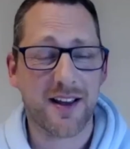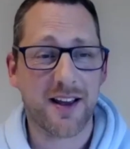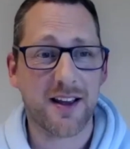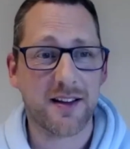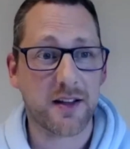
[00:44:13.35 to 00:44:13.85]

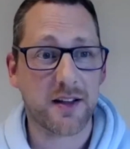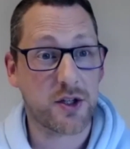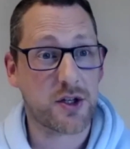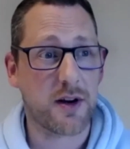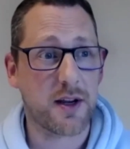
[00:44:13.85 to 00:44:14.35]
and
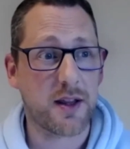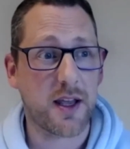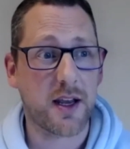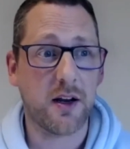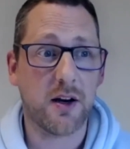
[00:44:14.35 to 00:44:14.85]
ensuring they
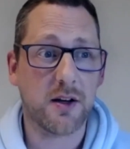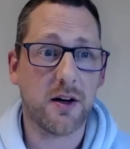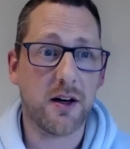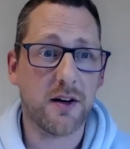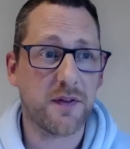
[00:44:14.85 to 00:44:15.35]
clock
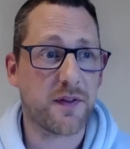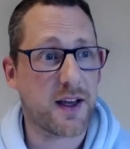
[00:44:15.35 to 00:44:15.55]
off